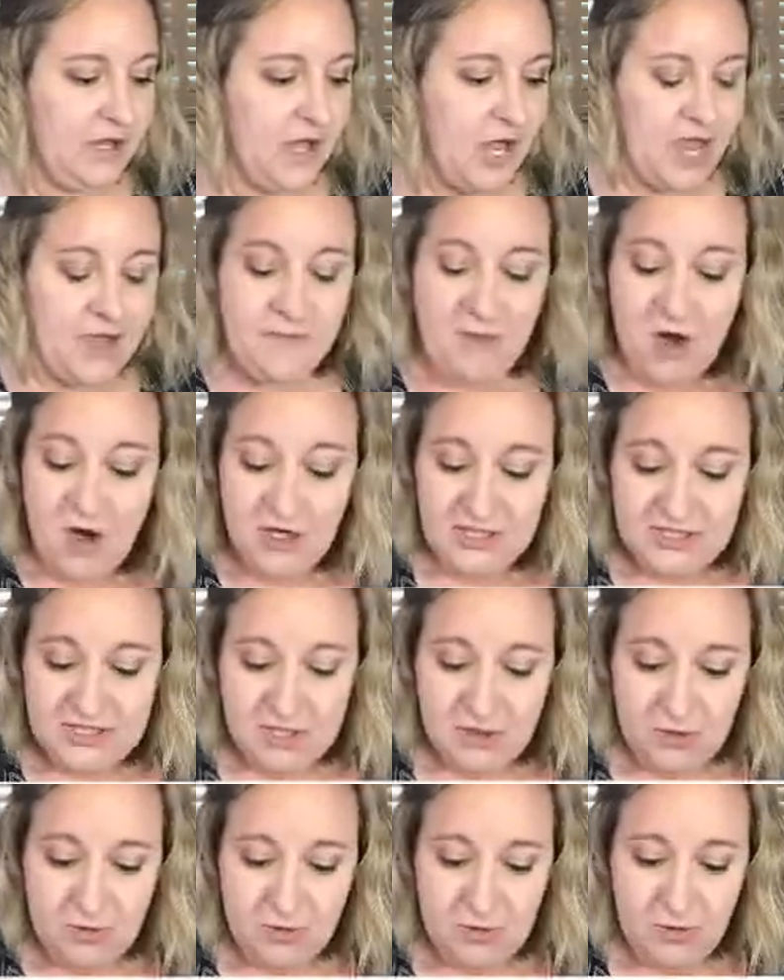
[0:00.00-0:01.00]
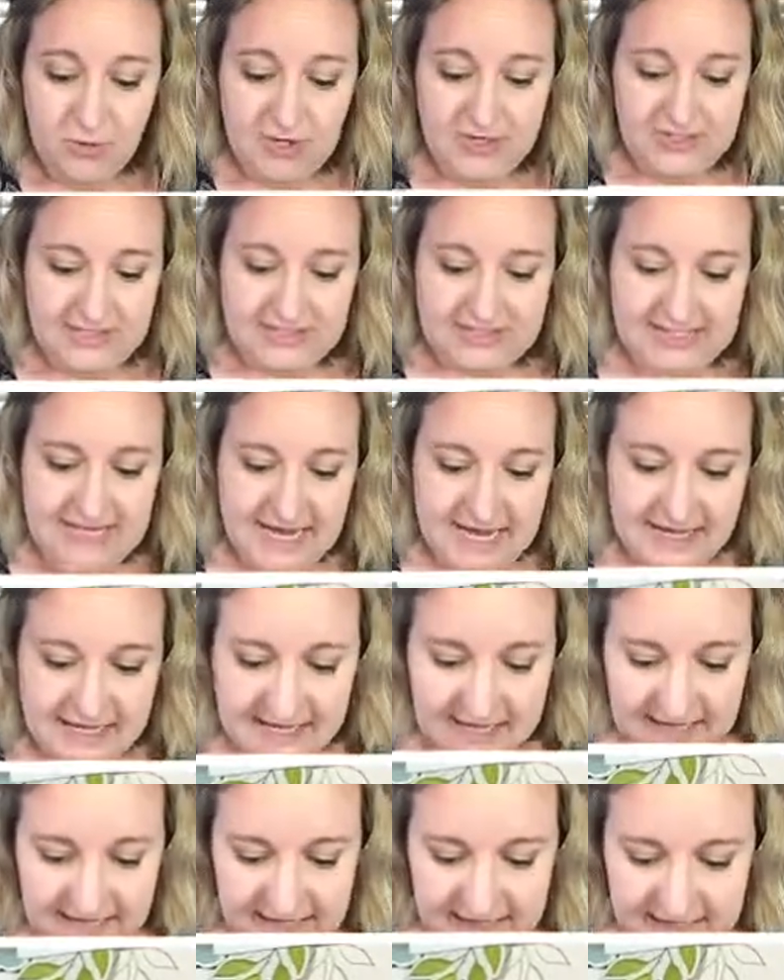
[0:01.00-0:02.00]
I'm also going to die
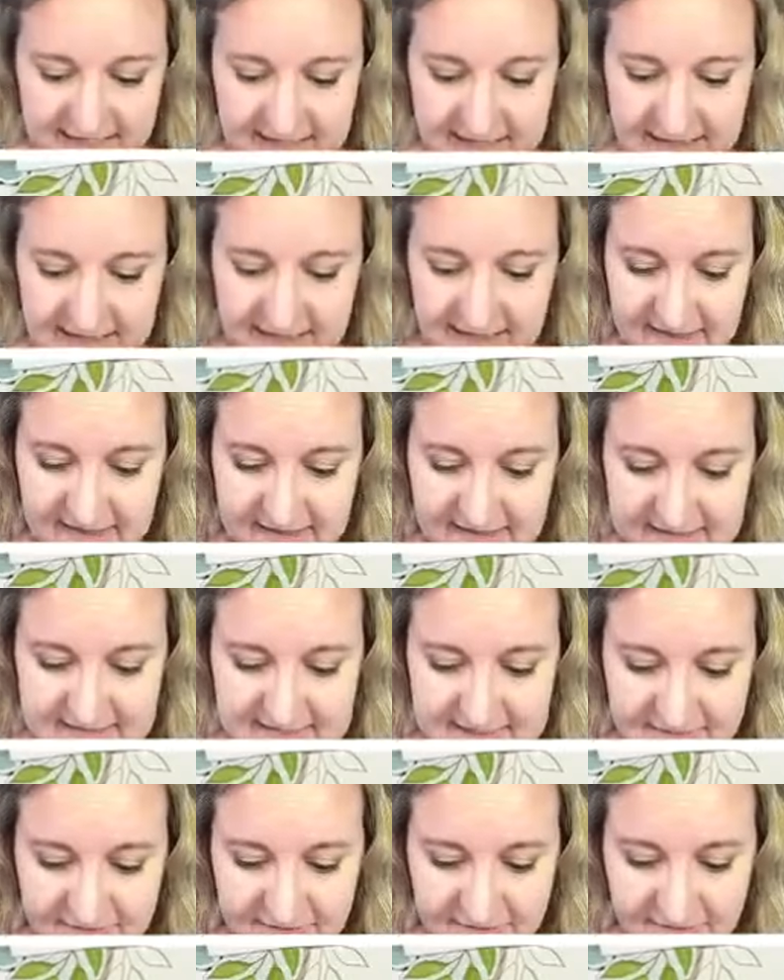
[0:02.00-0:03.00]
cut this